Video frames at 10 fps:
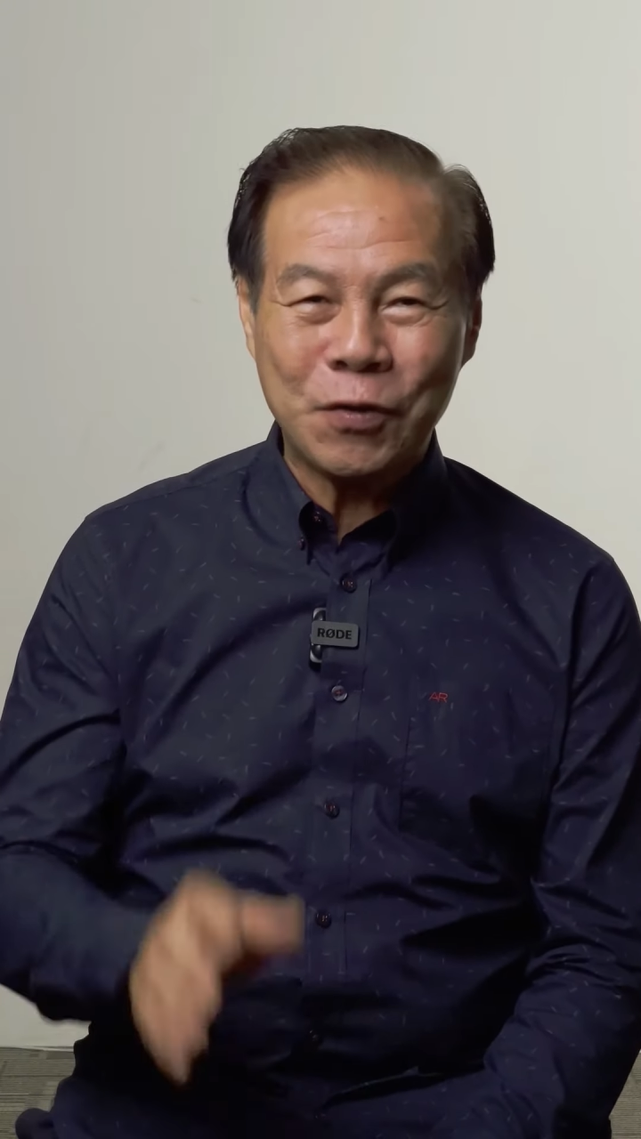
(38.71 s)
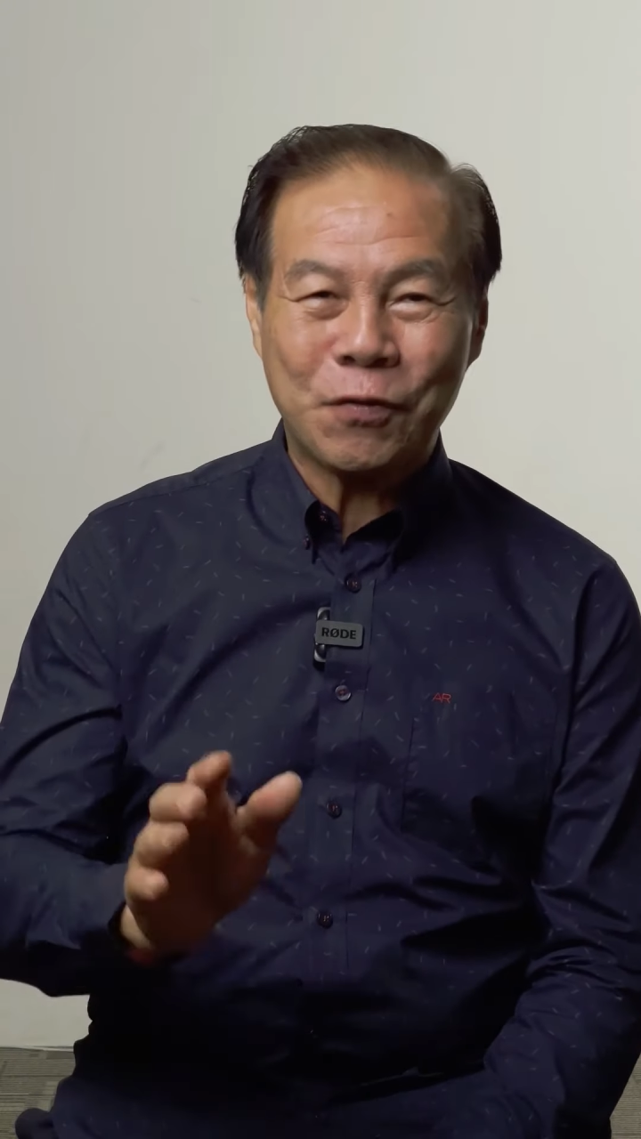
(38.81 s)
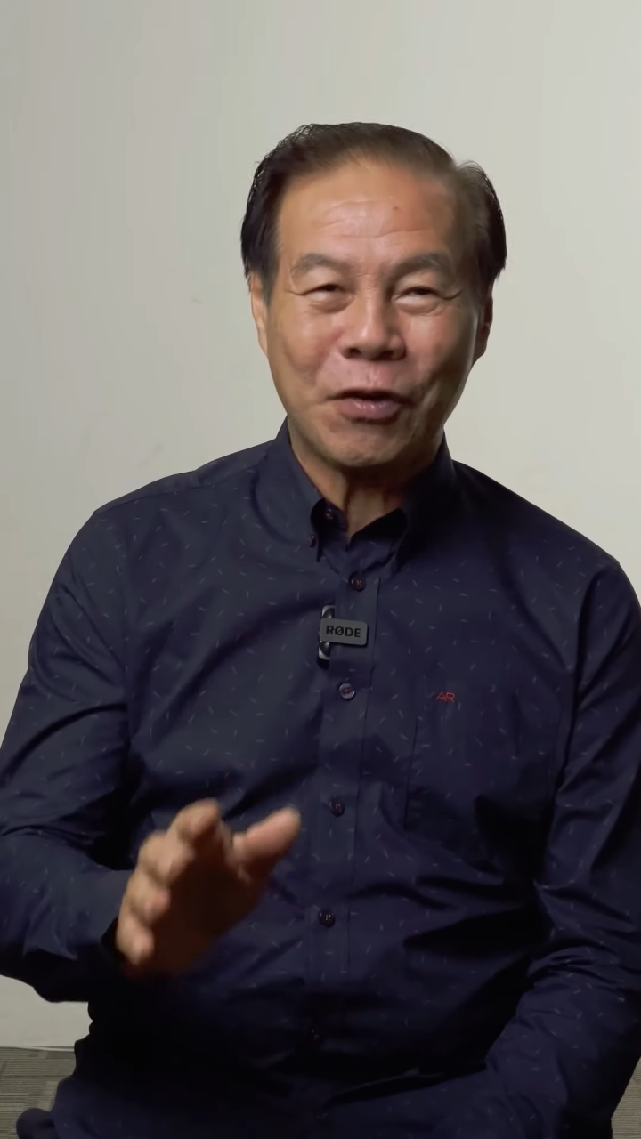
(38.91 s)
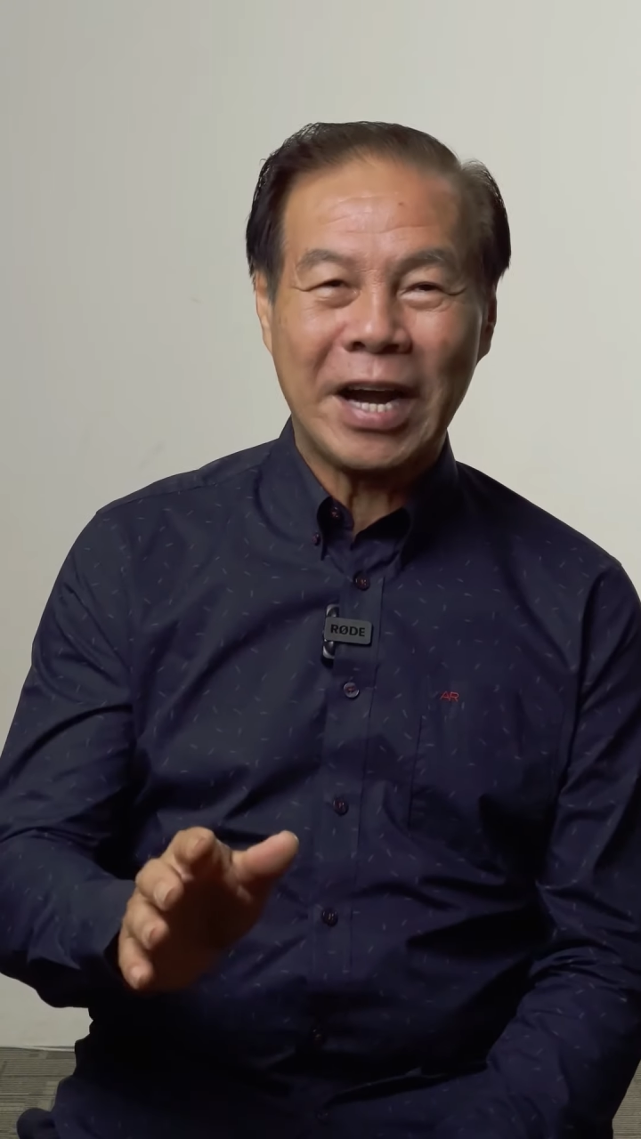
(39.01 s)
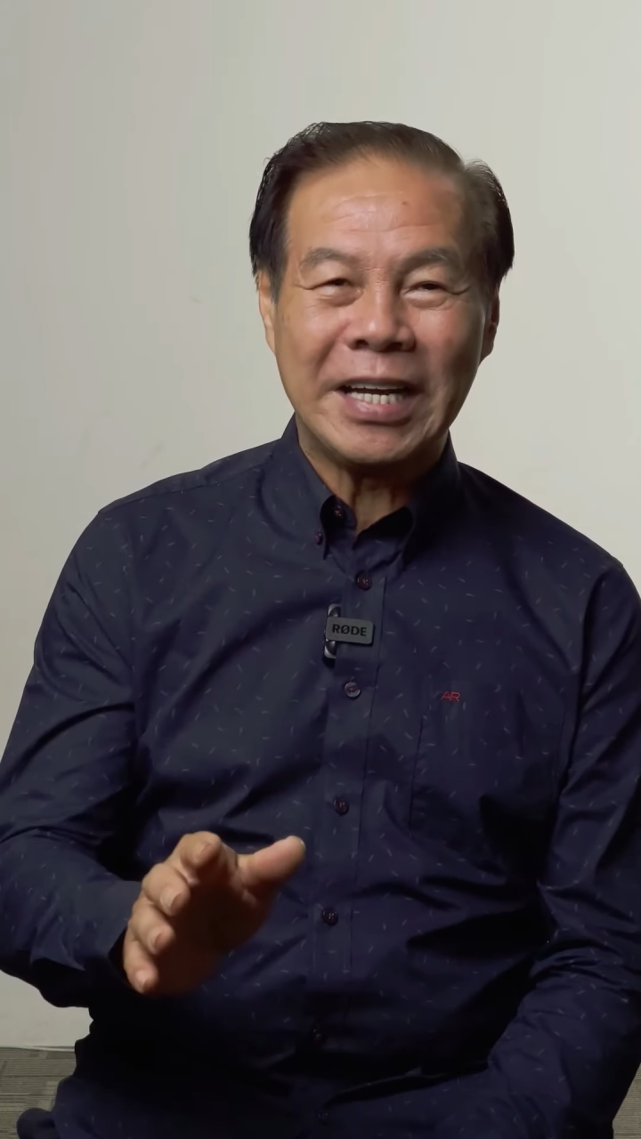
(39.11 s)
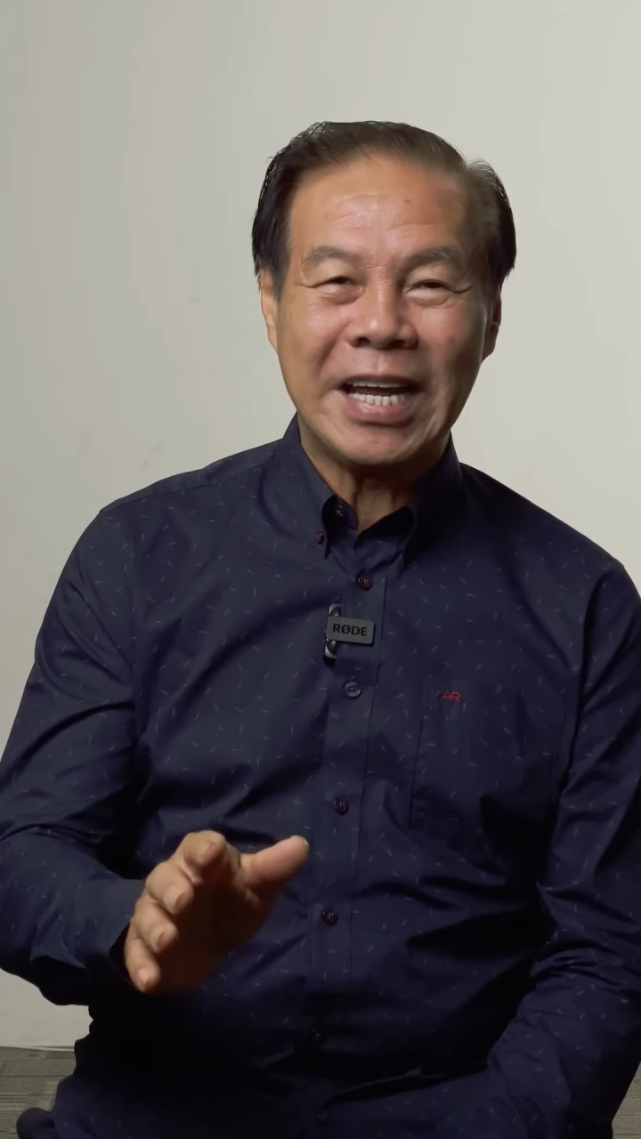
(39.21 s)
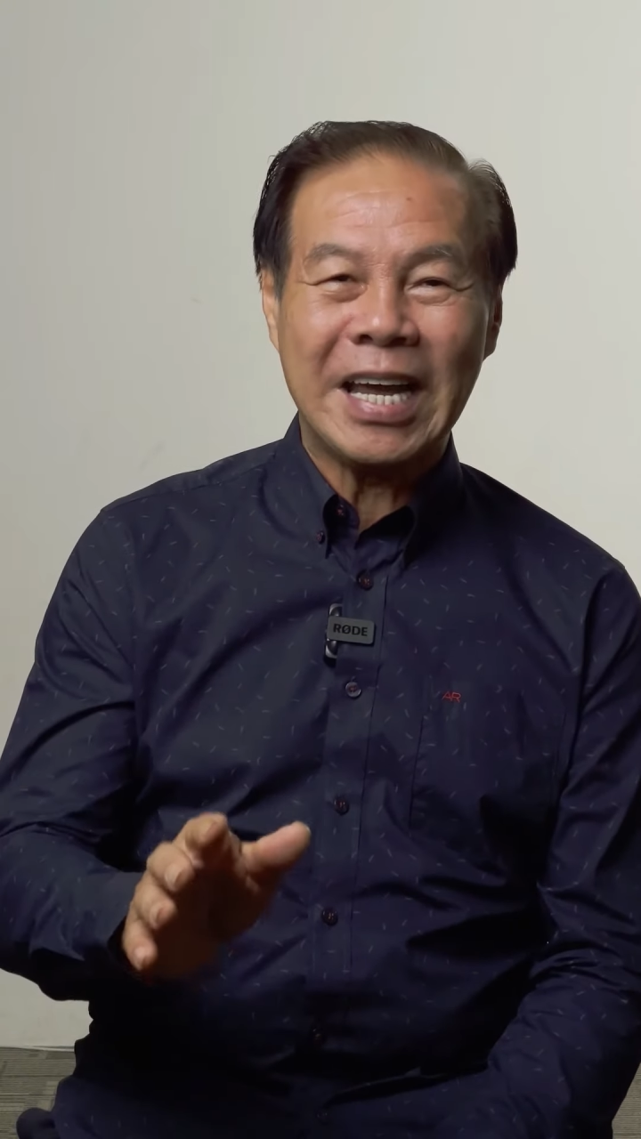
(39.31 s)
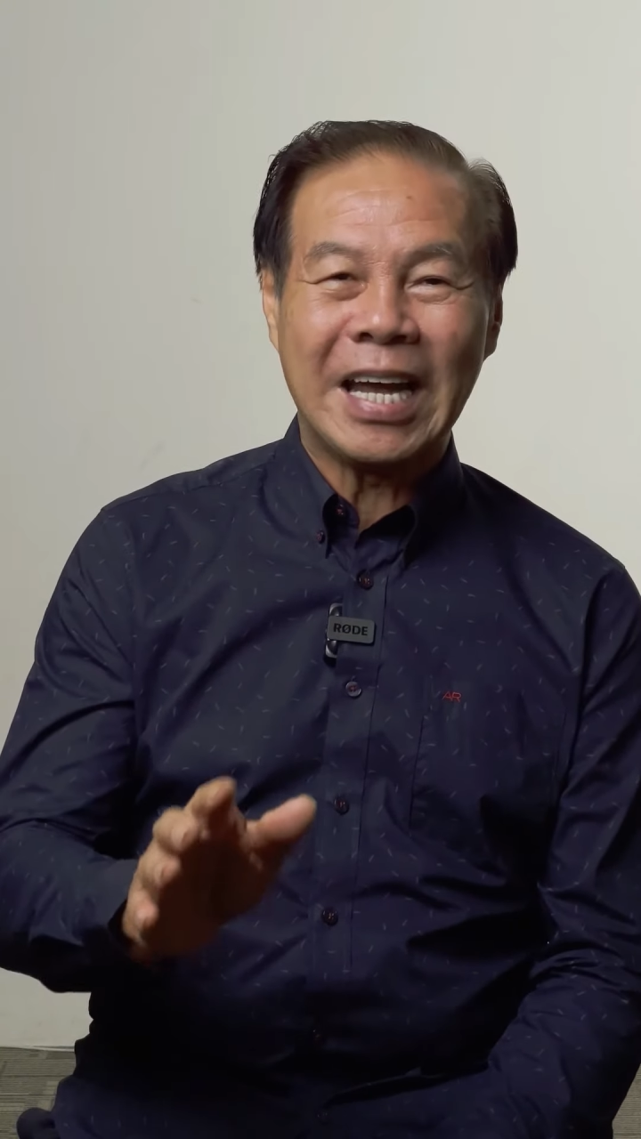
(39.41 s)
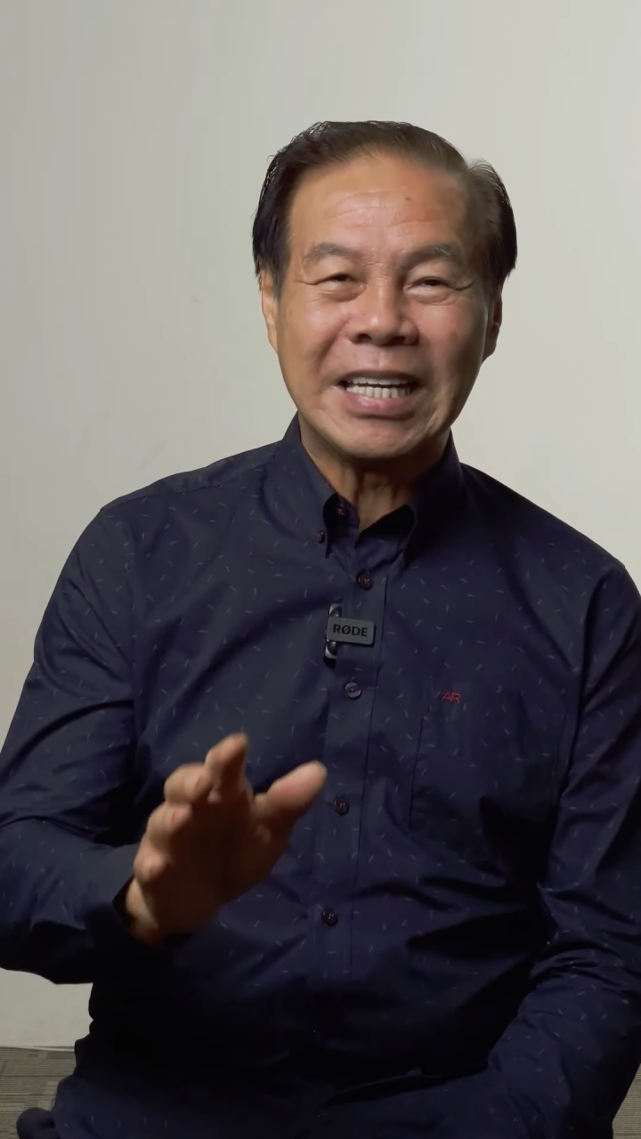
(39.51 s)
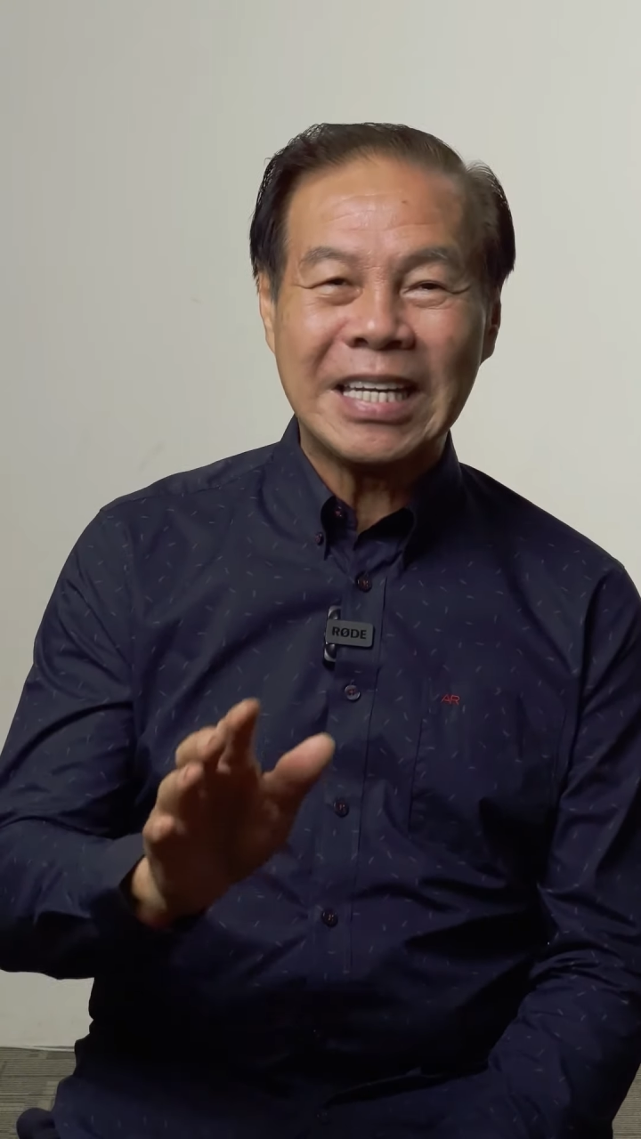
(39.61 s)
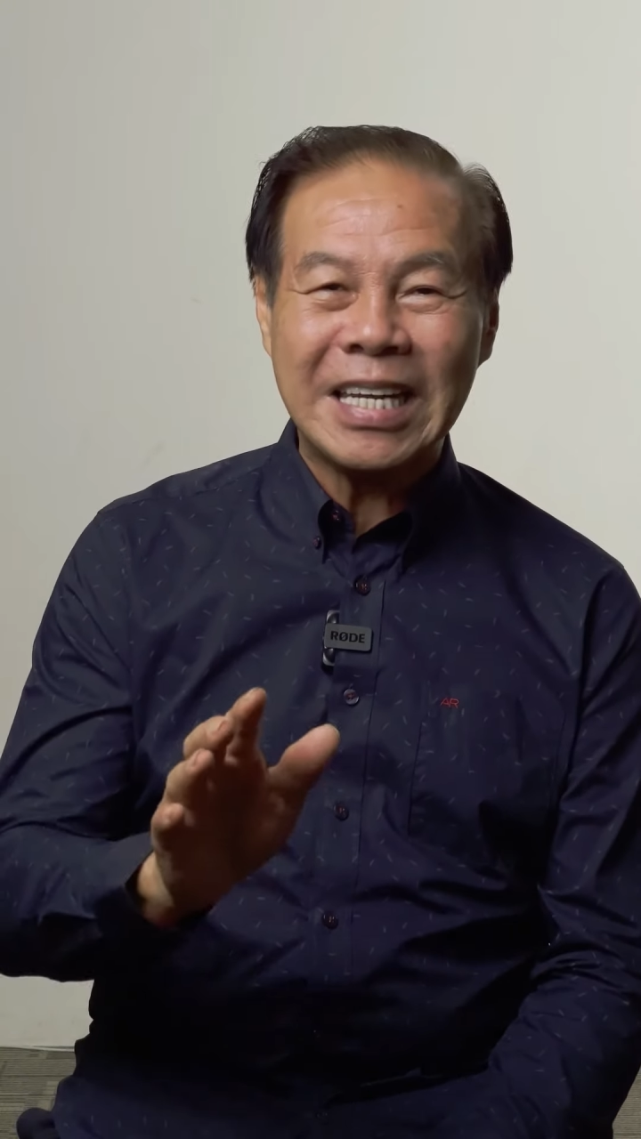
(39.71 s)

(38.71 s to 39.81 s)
Friday and